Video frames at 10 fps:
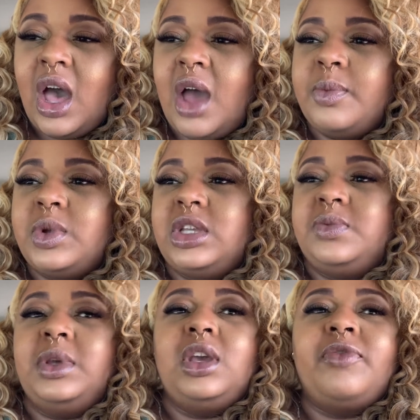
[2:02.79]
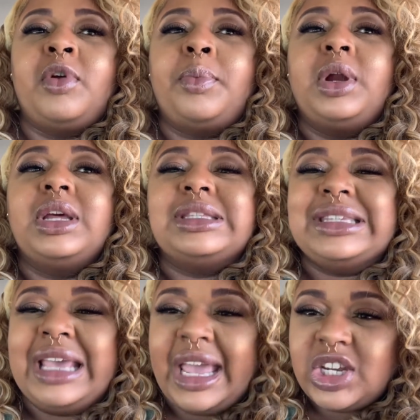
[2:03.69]
I'm speaking over
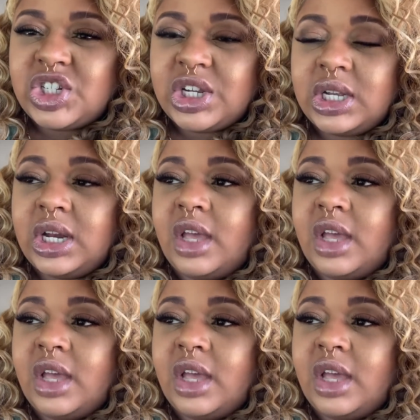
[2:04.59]
pronunciation,